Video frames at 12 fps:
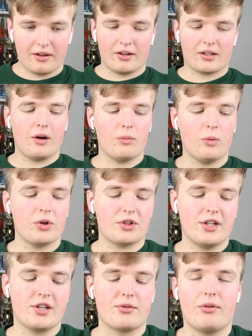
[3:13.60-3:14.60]
I can't
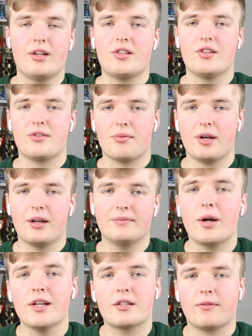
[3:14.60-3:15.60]
watch this or listen to it.
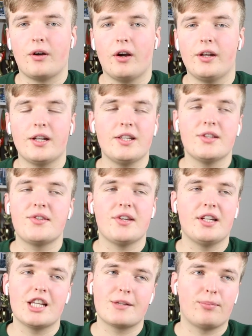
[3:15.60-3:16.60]
But it's fine. I didn't
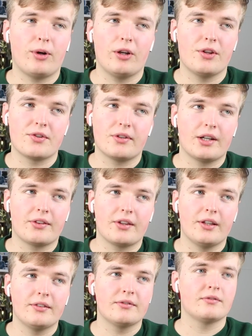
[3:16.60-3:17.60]
see any spoilers or
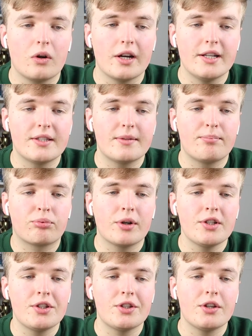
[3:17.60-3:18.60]
anything. Right.
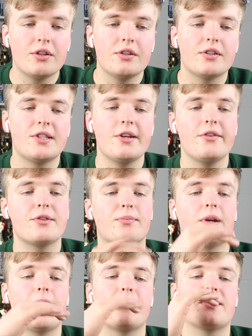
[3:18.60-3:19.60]
Bridgerton series
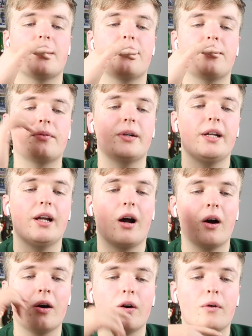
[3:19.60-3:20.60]
1 episode 3,
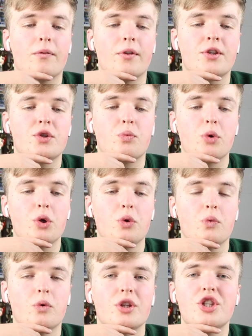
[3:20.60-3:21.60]
Art of the
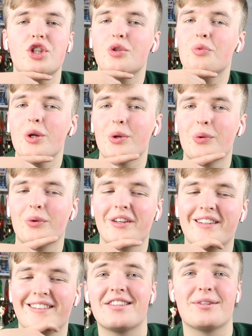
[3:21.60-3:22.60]
Swoon. Swoon.
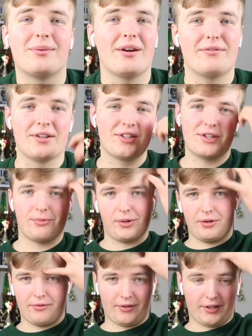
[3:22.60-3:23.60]
I don't know why I find swoon